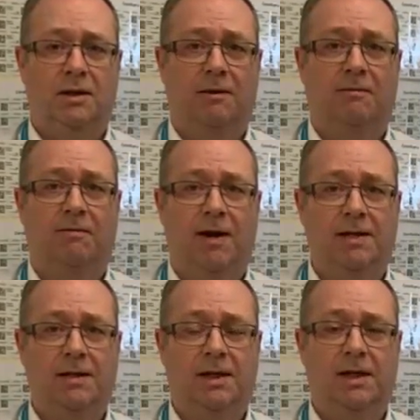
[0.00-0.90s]
in the
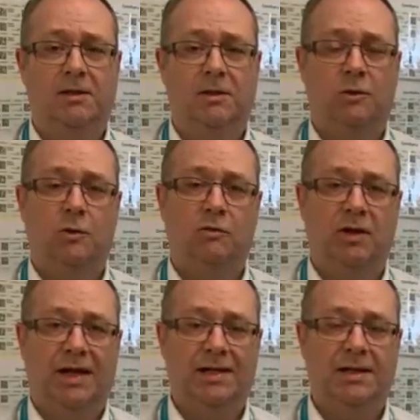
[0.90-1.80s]
fight against
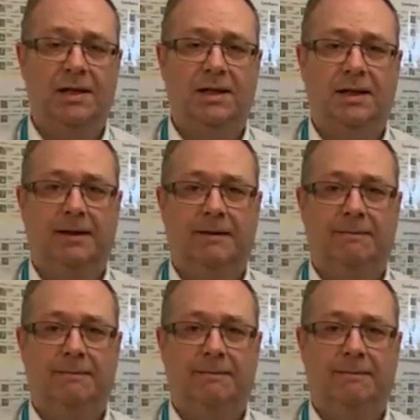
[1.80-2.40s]
COVID-19.